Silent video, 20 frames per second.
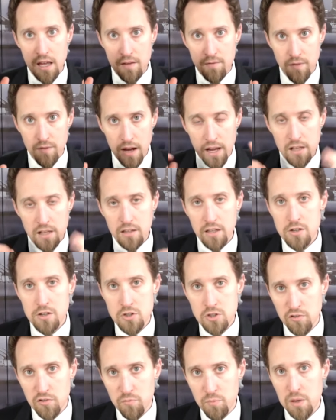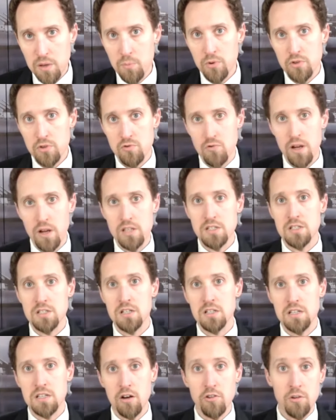a violation of people's rights
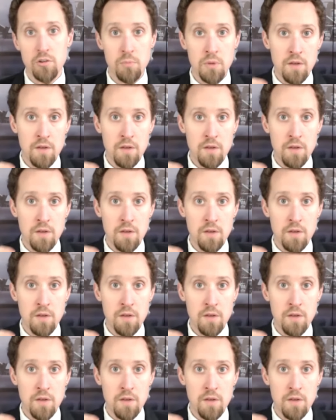to tell them